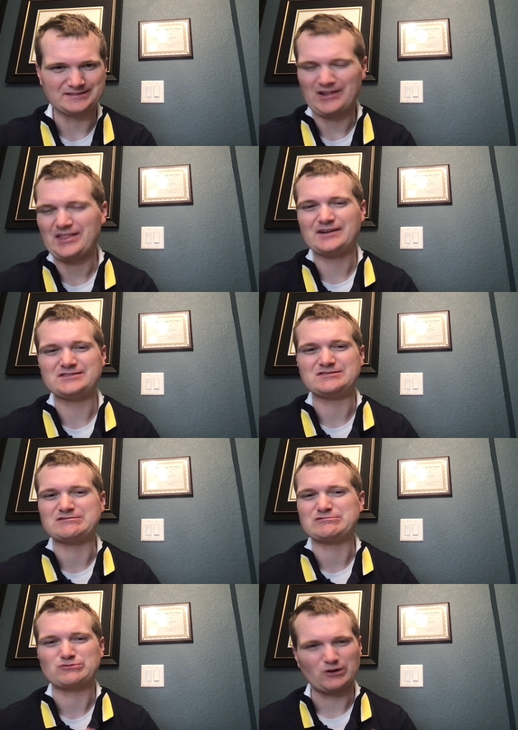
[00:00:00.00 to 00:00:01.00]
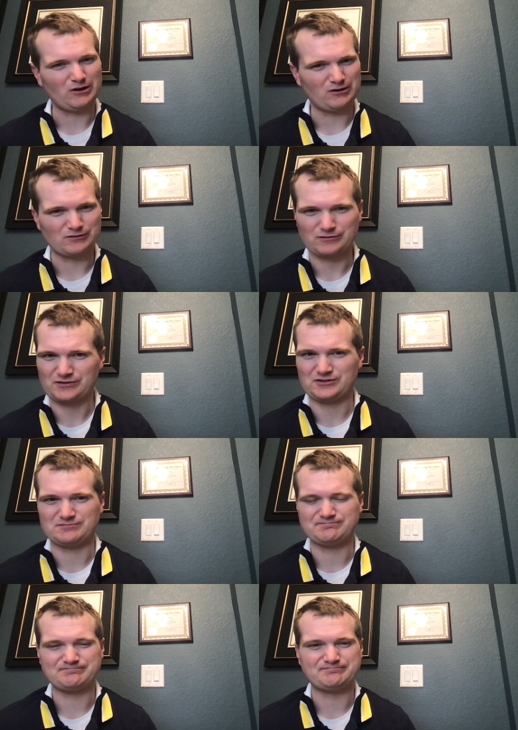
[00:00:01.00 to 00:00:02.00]
Now, that is wrong
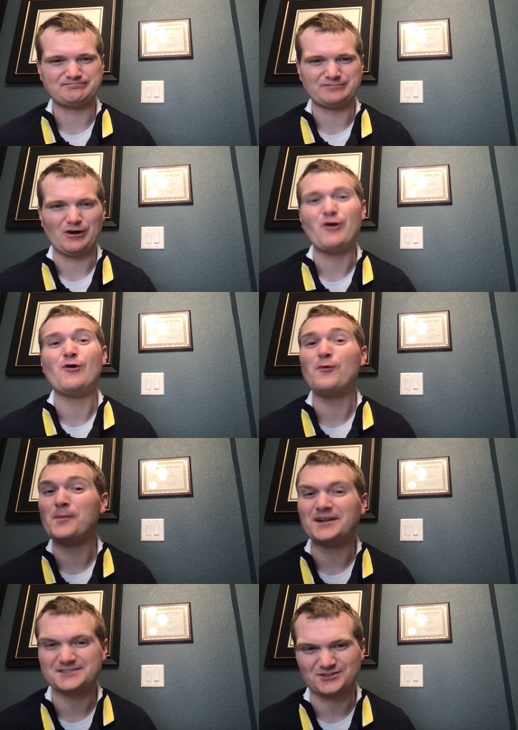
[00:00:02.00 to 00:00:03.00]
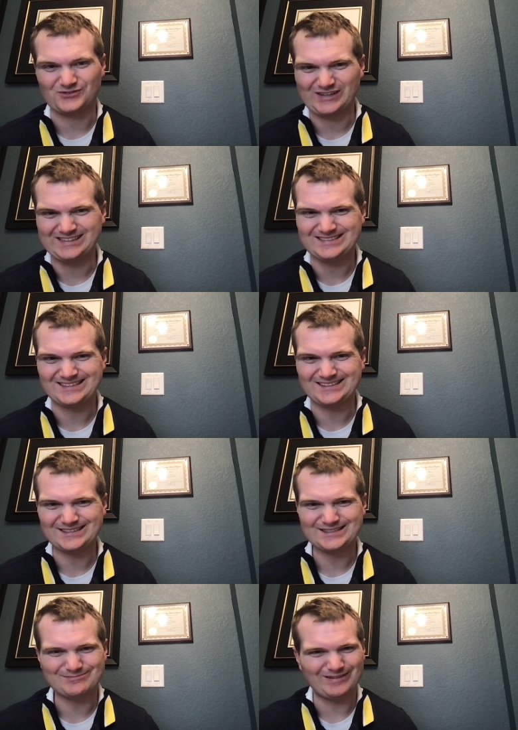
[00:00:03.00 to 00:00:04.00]
for a whole mess of
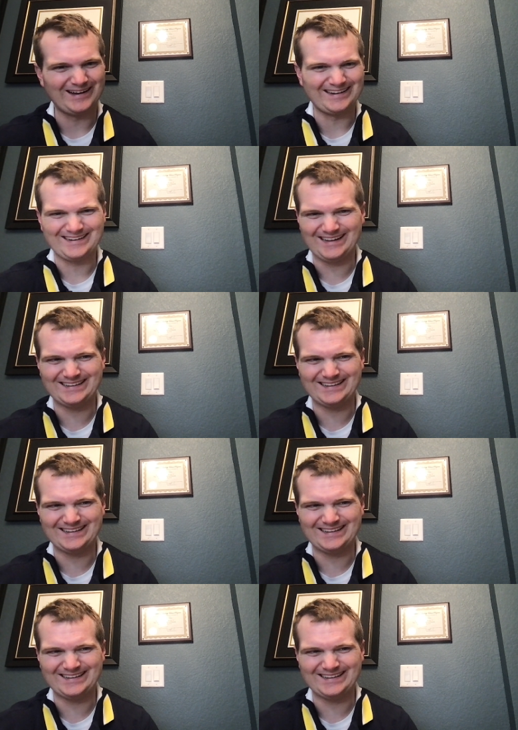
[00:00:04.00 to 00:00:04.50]
reasons, but